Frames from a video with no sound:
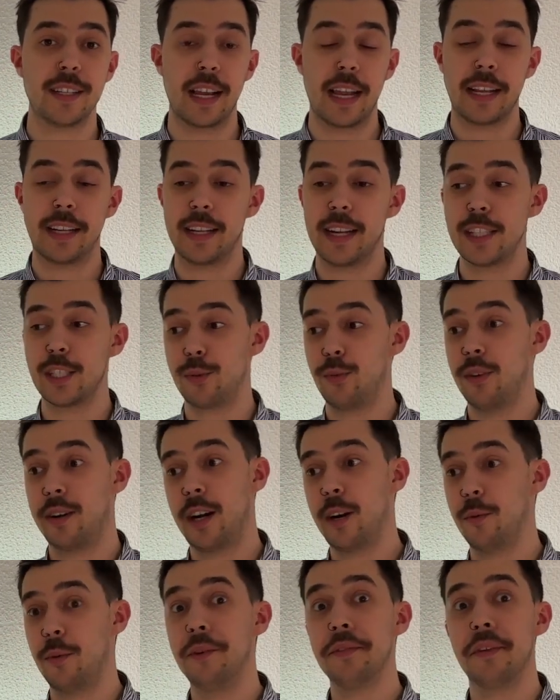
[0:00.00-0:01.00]
Like that's what I
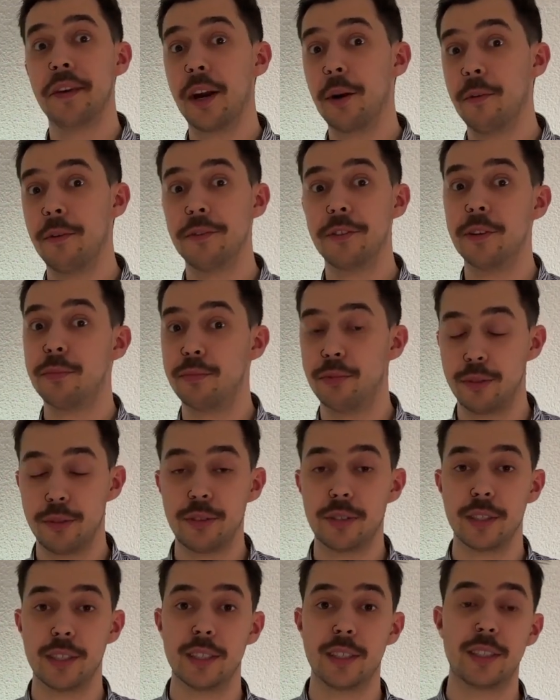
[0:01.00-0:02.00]
wanted. I wanted
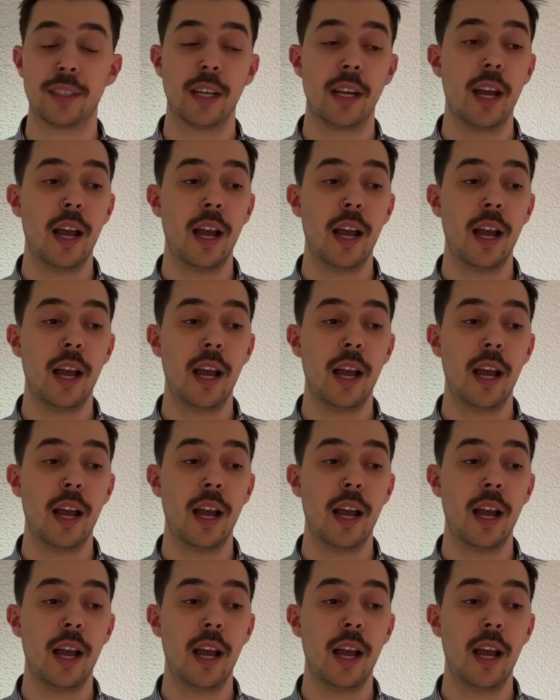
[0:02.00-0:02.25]
Prussias.